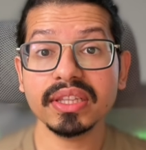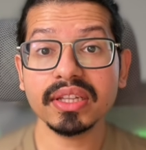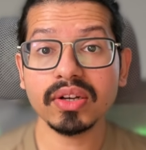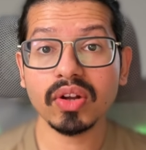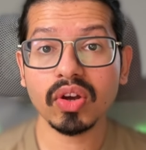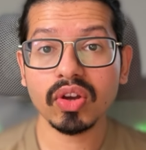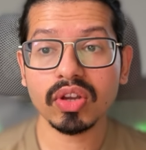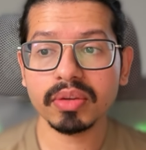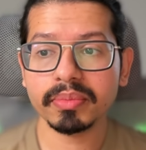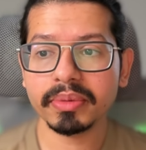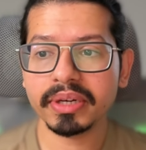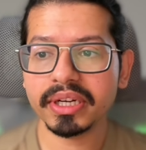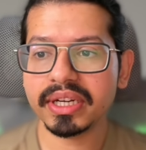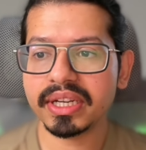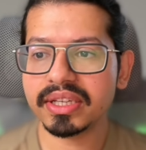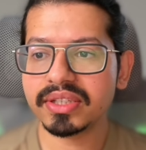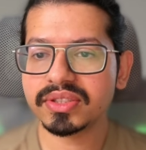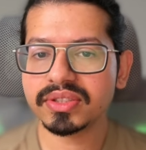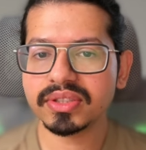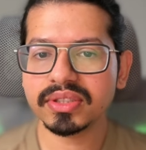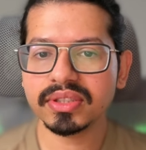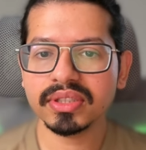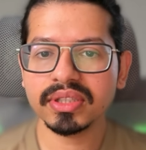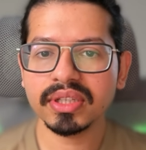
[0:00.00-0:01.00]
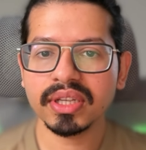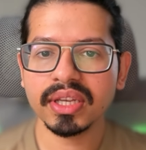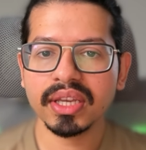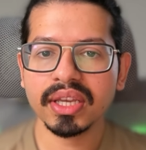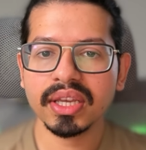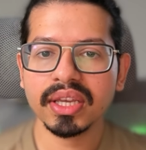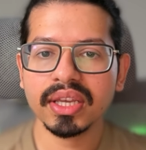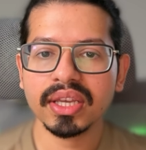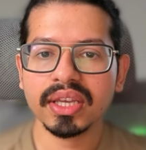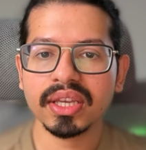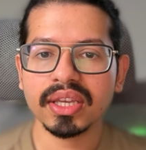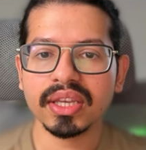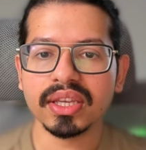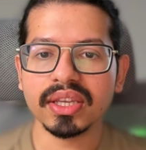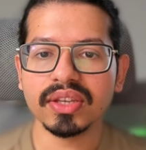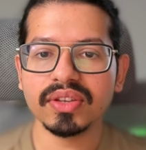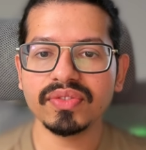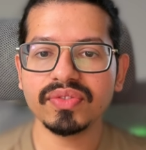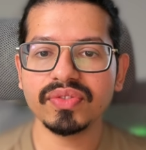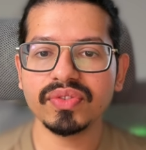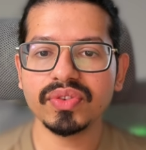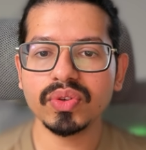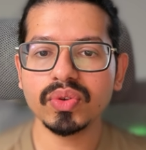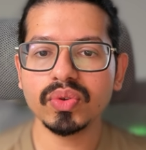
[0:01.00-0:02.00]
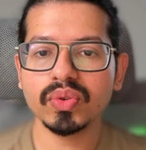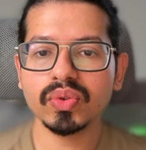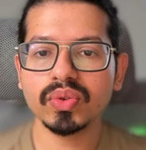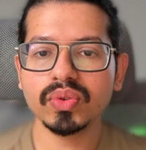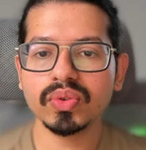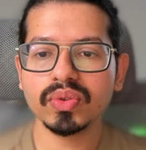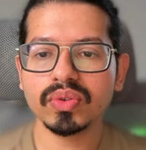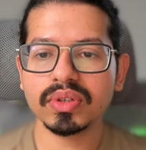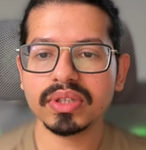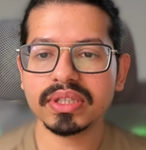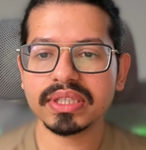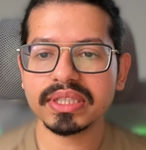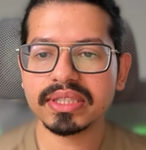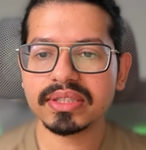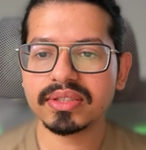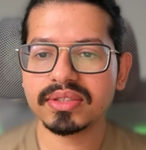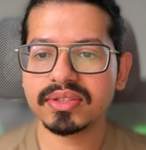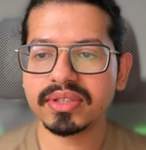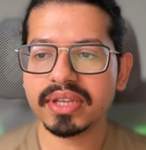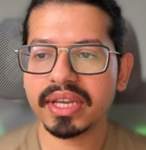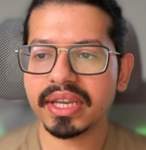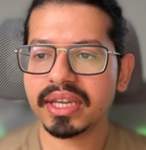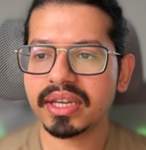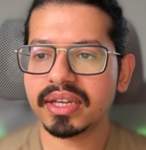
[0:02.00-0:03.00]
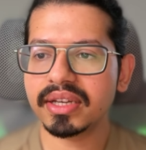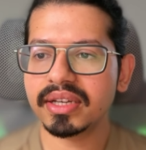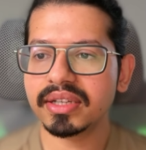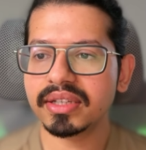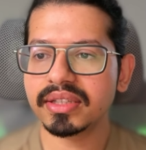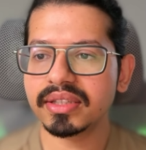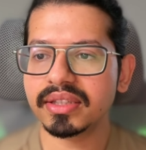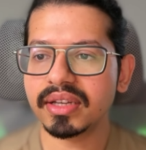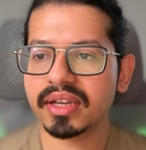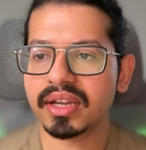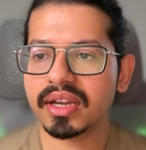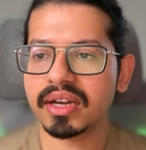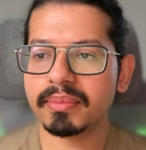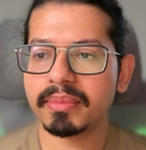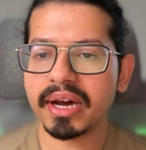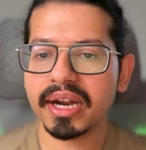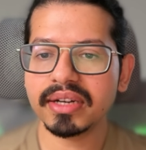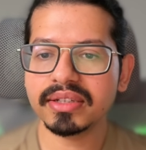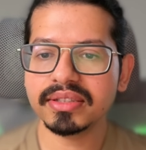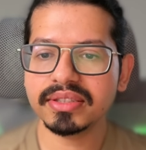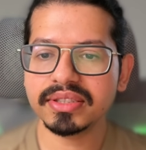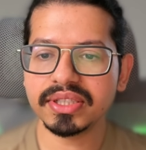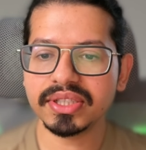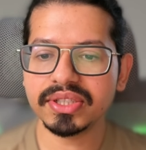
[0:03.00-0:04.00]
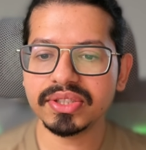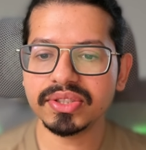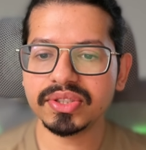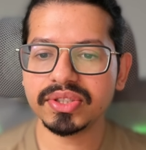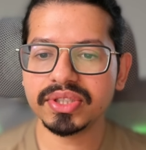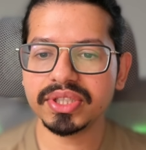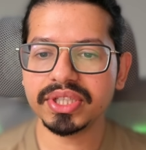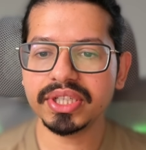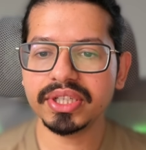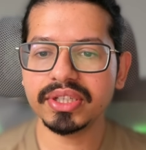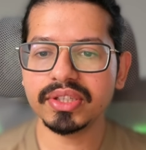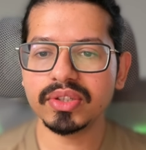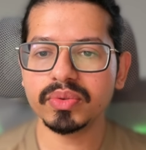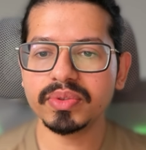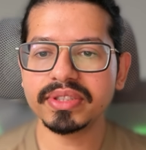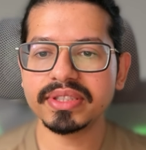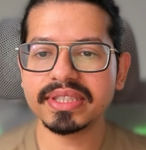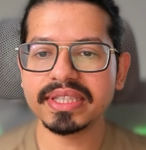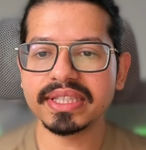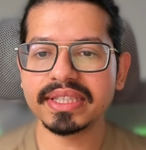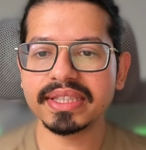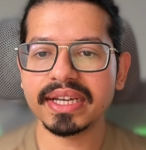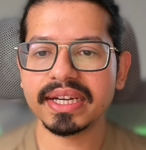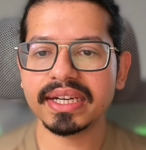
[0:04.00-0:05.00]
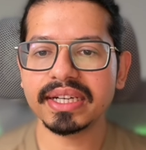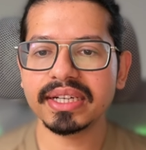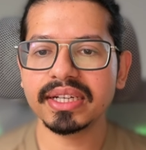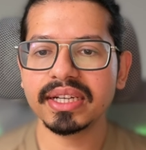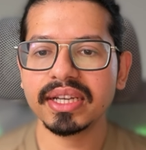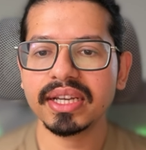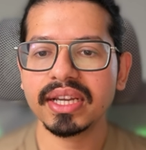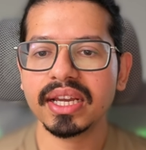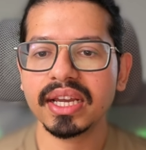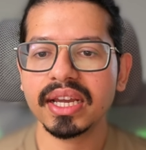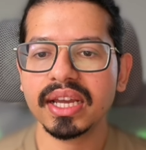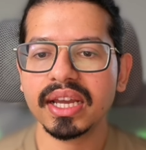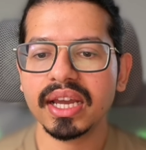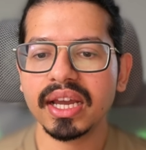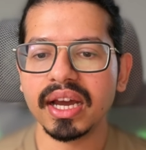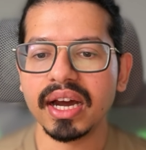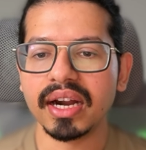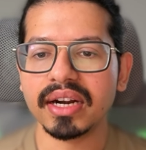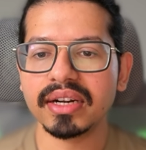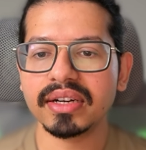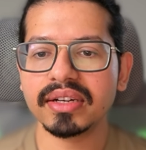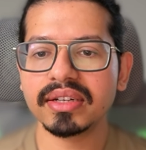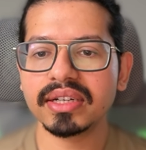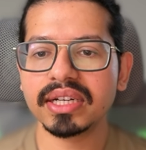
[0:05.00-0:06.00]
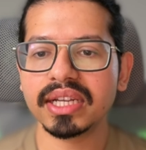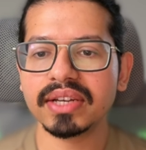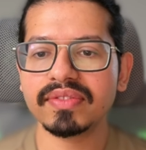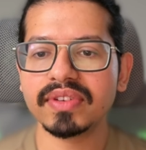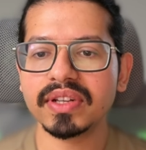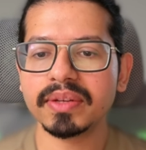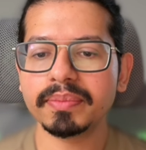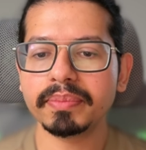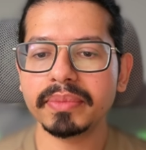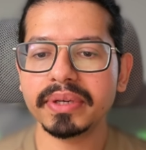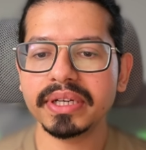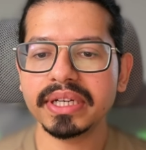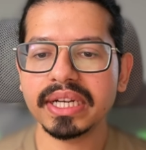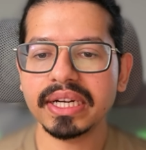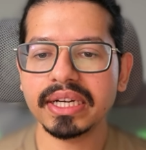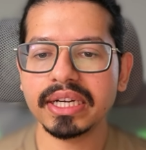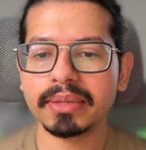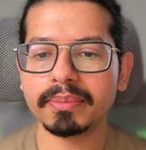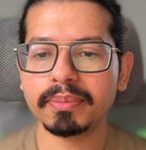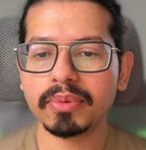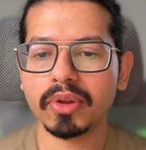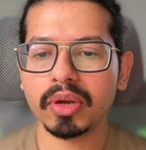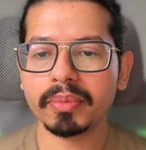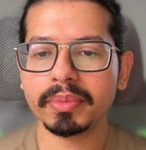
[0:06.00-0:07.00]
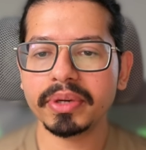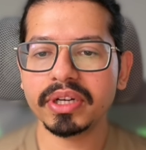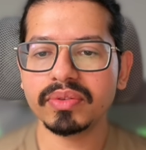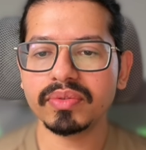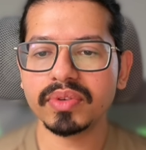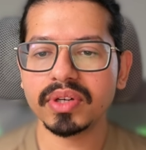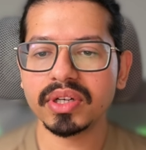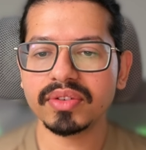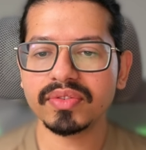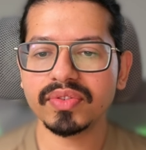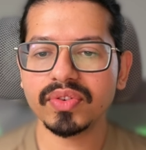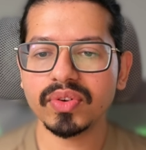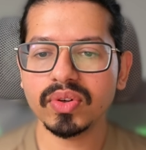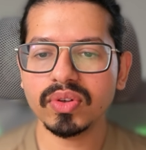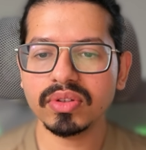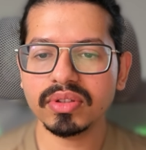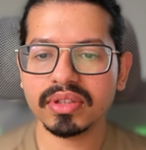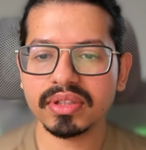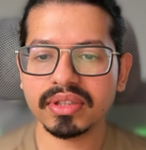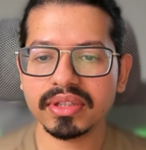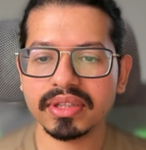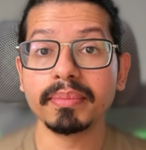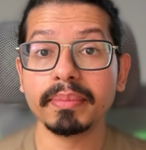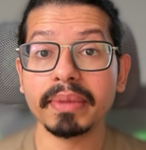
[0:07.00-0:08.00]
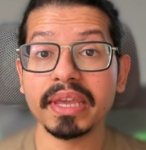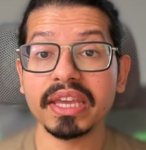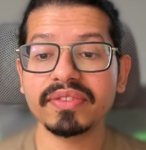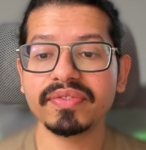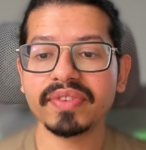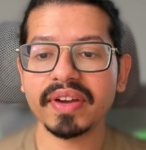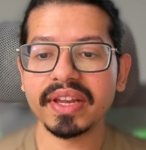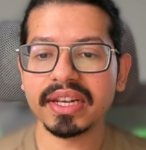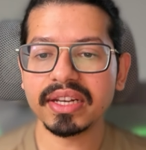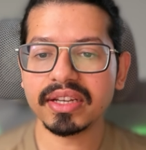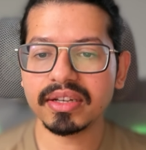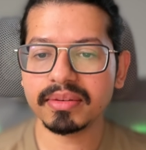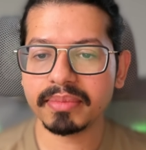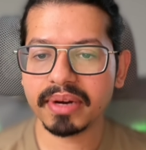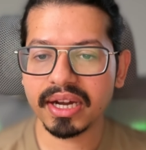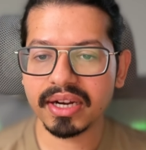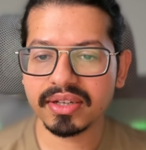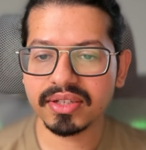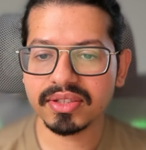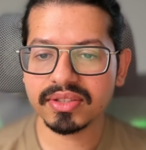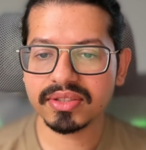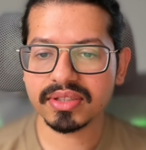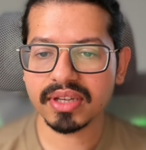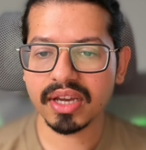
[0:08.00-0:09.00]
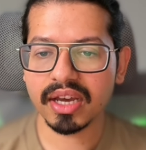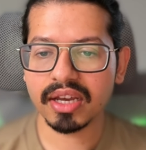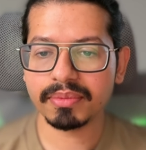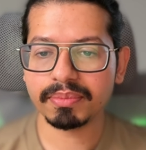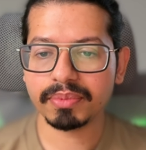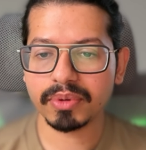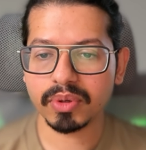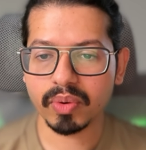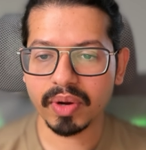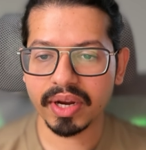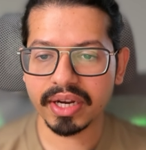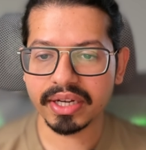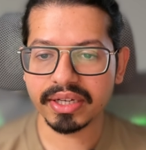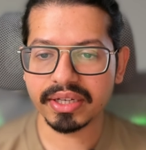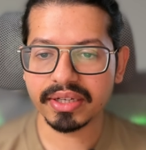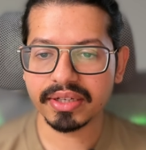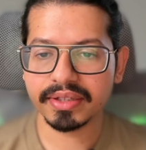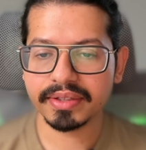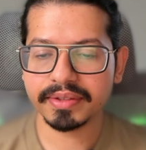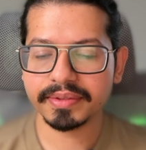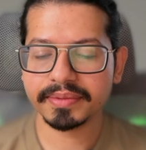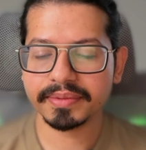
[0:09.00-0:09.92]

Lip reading: in the documentation, if you check the command cheat sheet, you will see that under development and deployment workflow, the Makefile commands are provided.